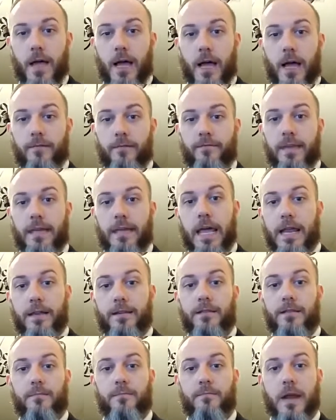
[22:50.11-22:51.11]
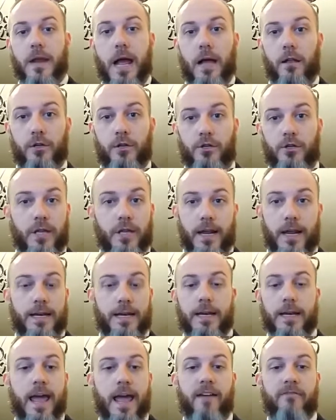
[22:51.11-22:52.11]
I've gained some knowledge that I
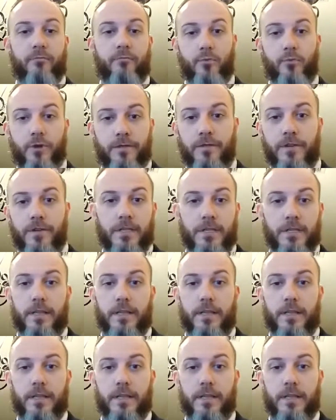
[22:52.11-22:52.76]
didn't have previous